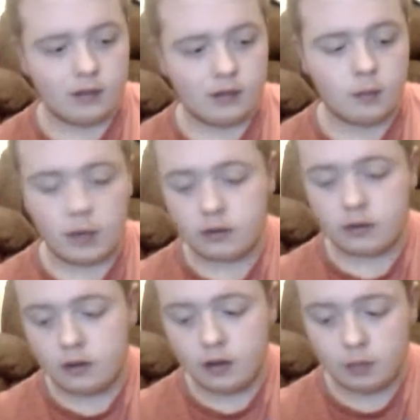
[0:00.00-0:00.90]
the
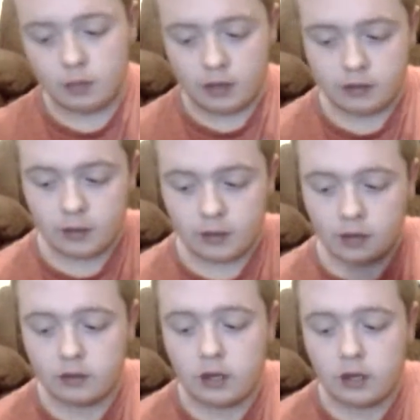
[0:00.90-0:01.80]
this plastic
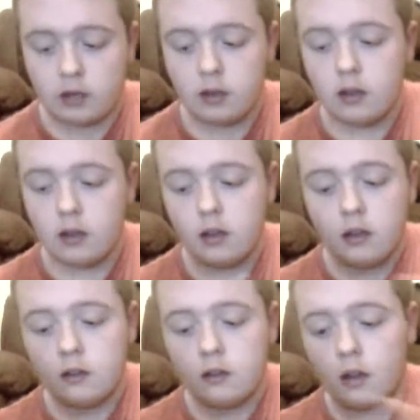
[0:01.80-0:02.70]
magazine.
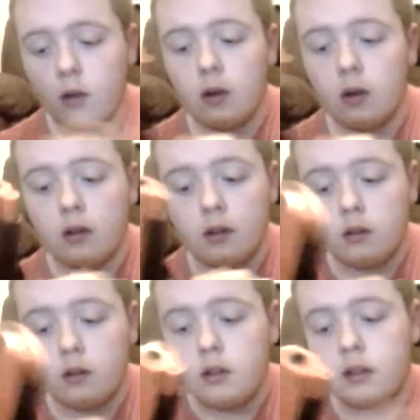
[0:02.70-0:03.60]
So
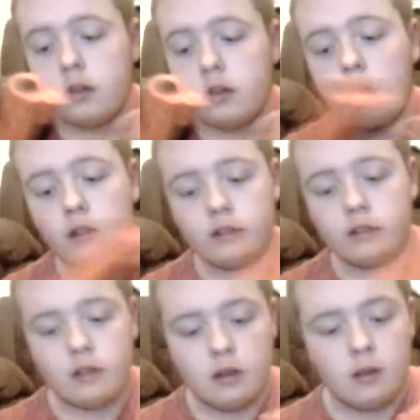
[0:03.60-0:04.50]
it's a nice
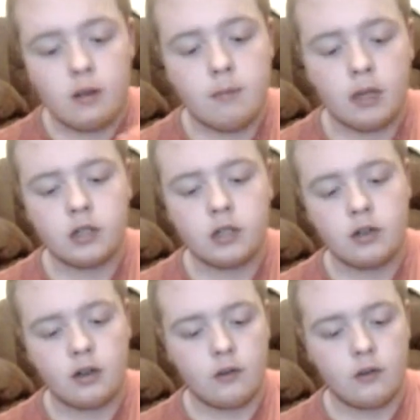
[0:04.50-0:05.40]
mixture
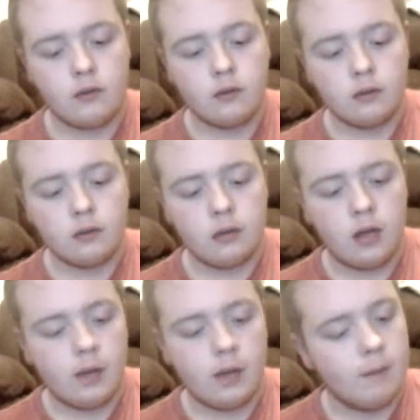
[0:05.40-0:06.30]
of
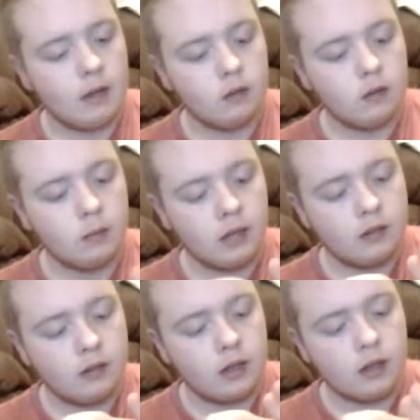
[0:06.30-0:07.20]
um, metal and
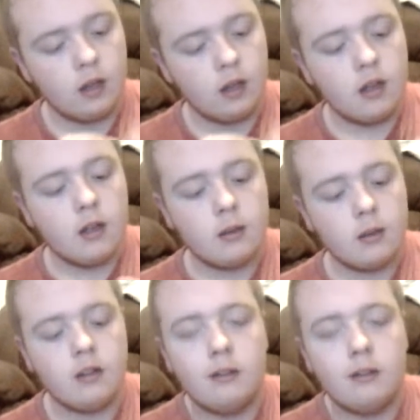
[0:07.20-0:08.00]
plastic. This is